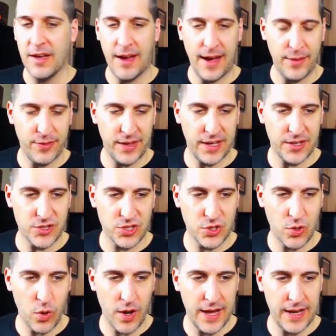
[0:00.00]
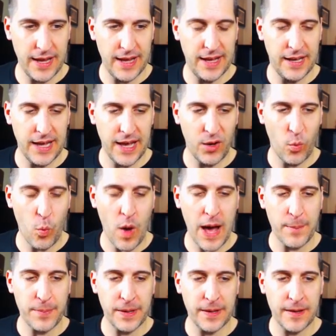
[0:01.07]
I think it had a
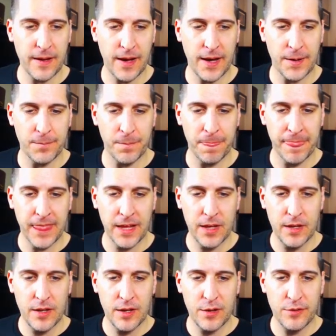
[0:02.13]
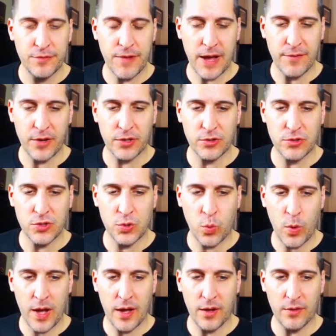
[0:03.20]
whopping
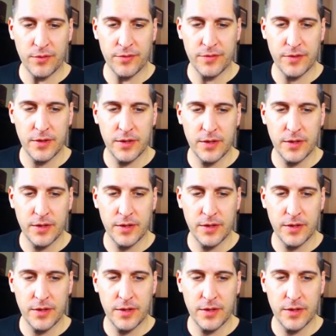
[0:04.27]
512,